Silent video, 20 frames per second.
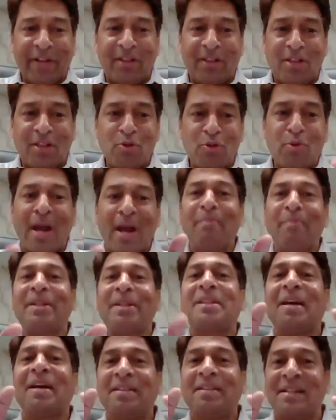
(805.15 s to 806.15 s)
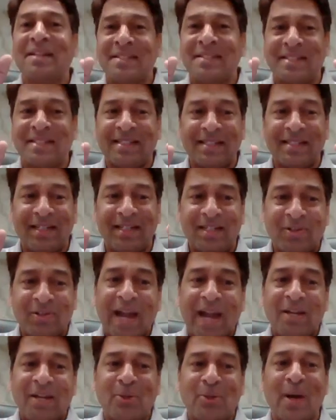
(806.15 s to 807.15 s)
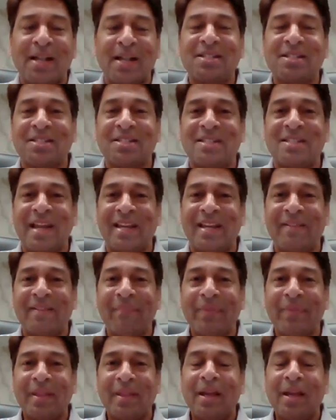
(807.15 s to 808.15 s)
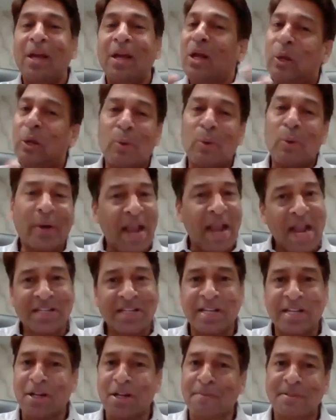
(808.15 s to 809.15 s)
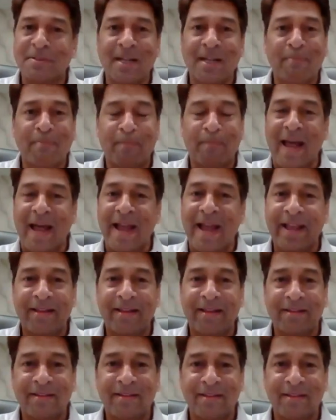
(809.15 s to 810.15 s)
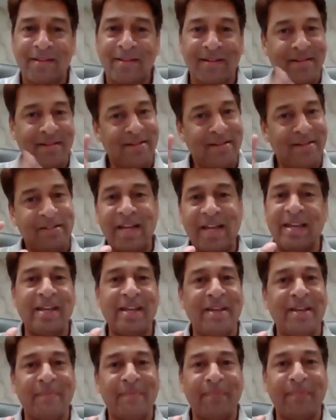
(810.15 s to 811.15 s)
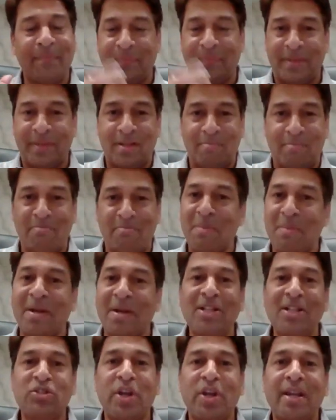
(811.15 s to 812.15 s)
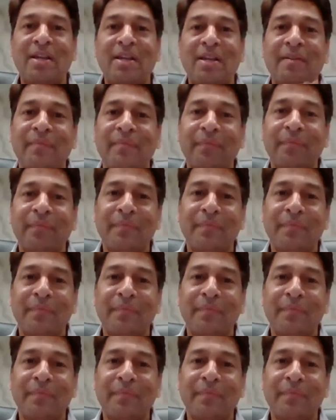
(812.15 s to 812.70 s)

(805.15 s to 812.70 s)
with you and with others, try to understand. Location of supplier, Delhi, Bimal Jain.